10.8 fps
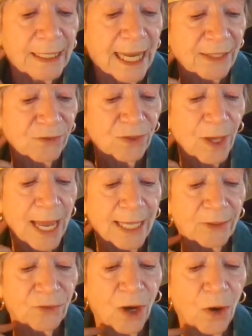Yes,
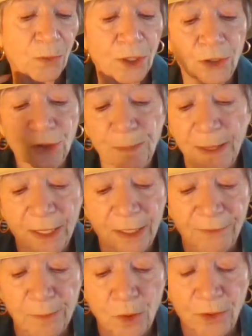and so you know it's been there
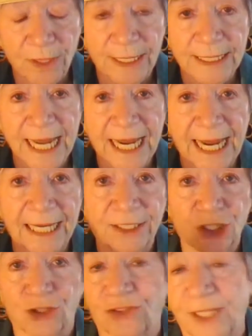for more than a decade,
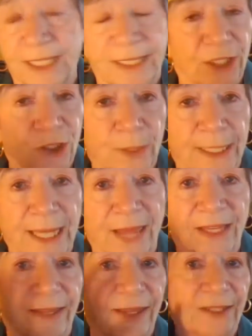just sitting there doing
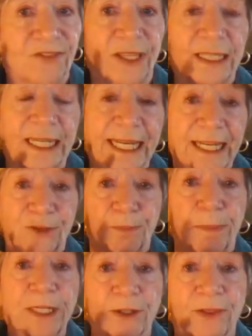nothing, and then suddenly it gets
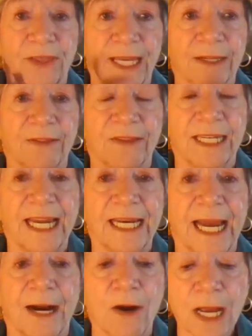bigger at the end of the day
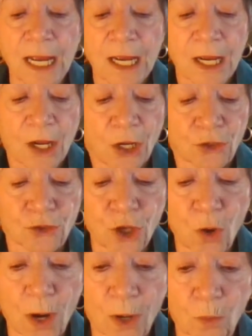now.
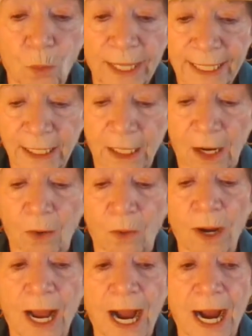So a week
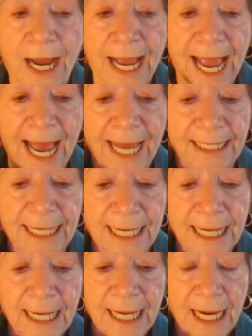ago, I had
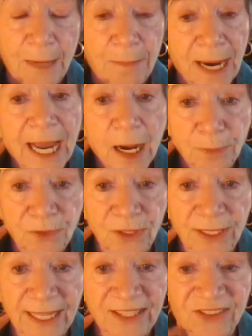a
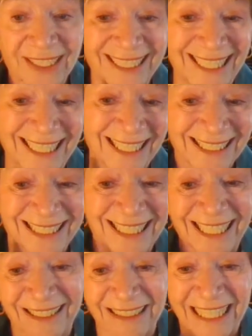biopsy. They stick needles in
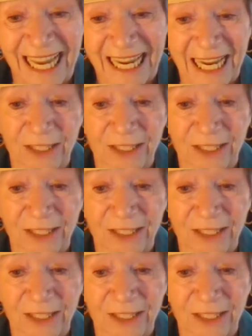there and take yeah.